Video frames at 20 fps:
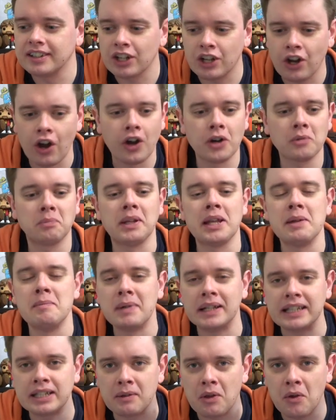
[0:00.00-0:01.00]
the card play and
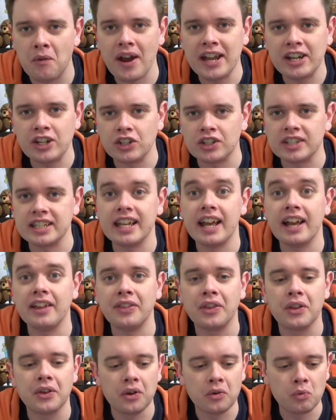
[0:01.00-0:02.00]
building up your agency
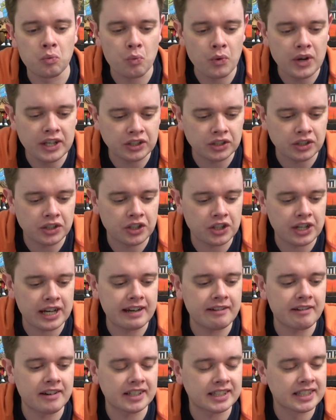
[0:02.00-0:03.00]
and the research
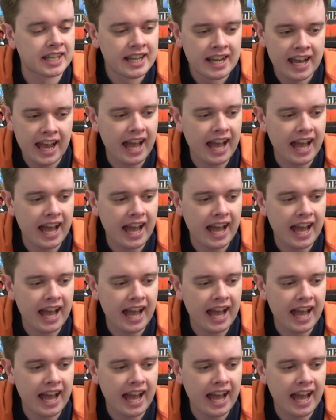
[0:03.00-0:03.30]
areas.